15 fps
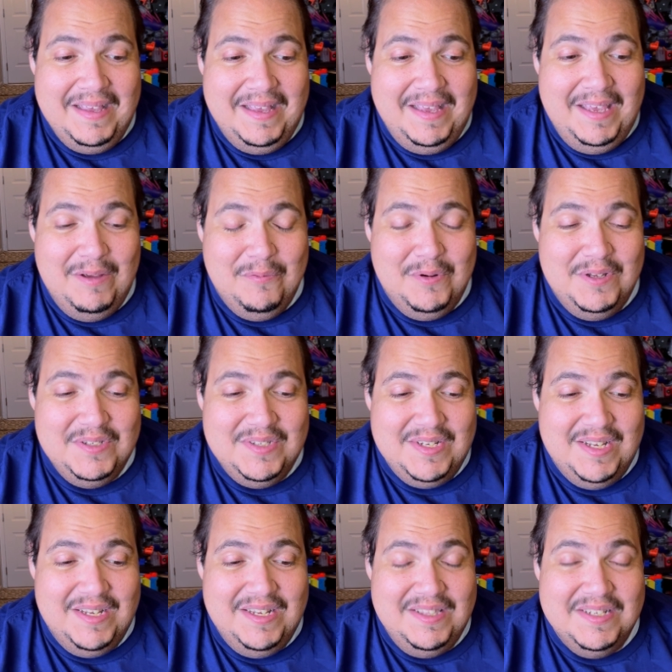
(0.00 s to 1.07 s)

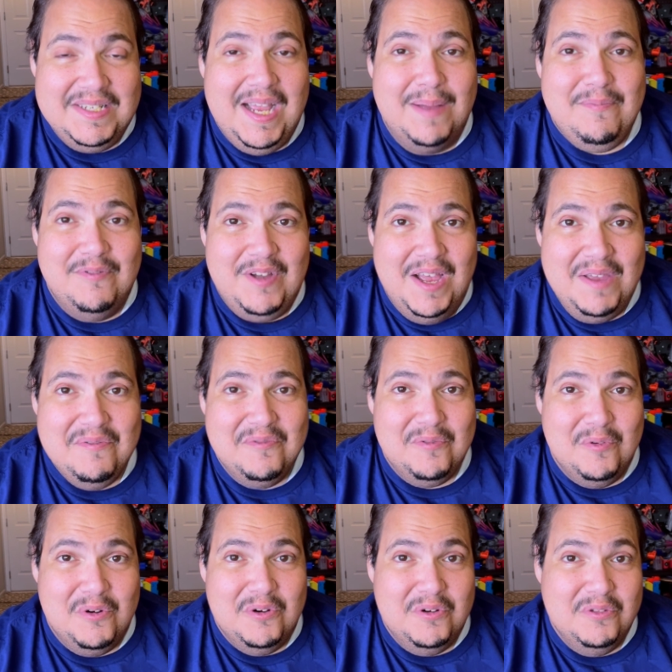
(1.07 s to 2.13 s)
the top 5
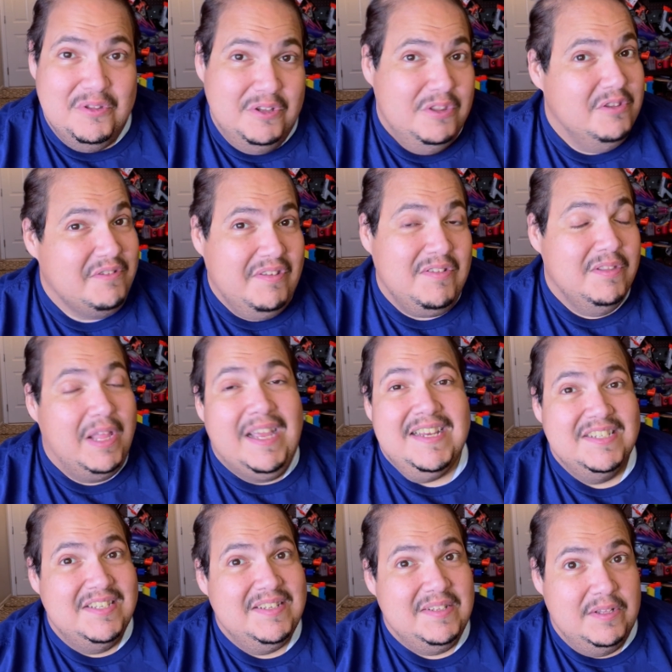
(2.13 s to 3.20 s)
for the, I
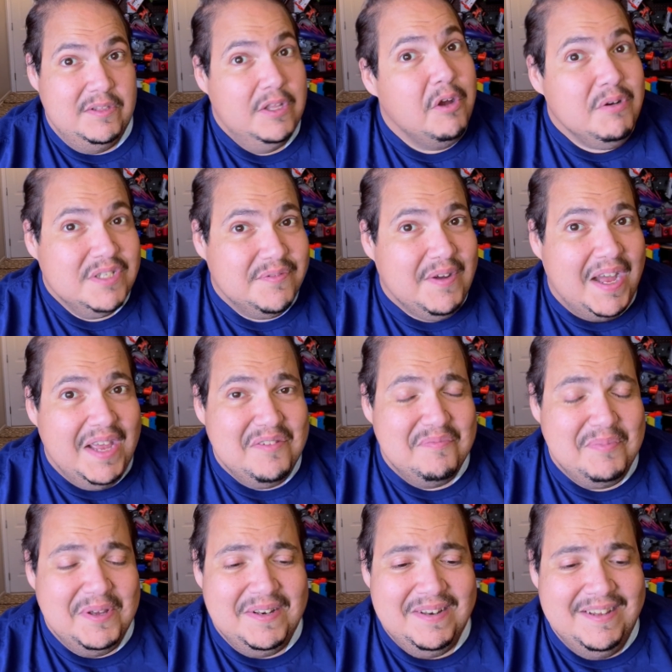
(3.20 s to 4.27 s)
guess, the lowest 5,
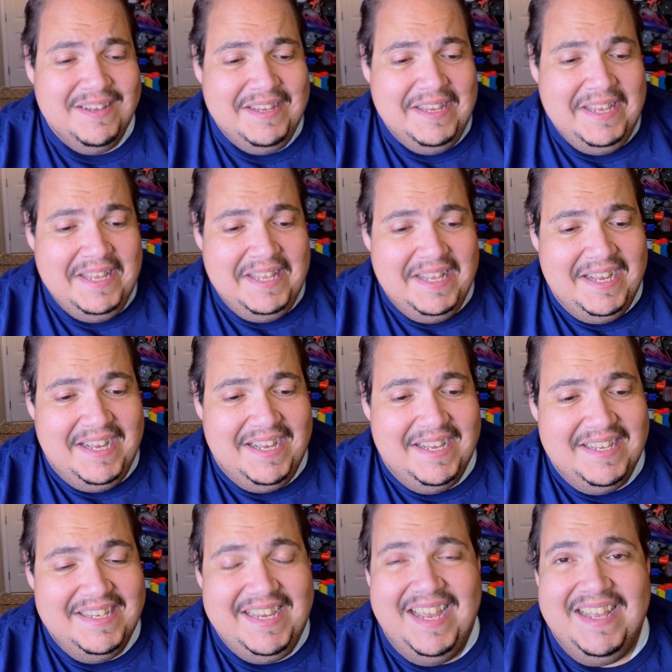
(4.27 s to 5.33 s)
but
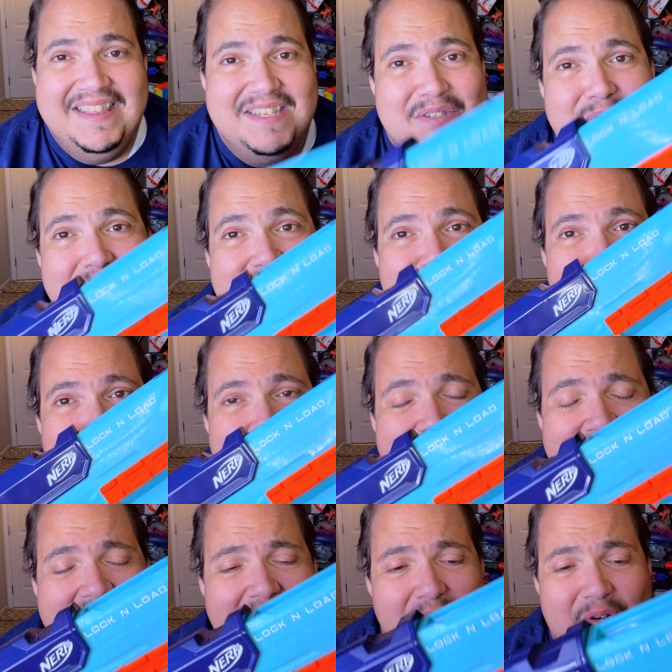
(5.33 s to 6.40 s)
yeah, this one beat
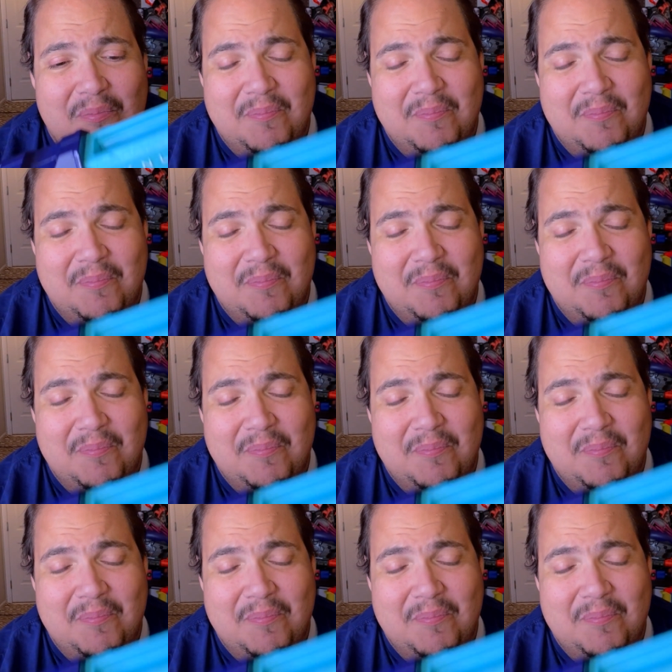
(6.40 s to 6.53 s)
it out.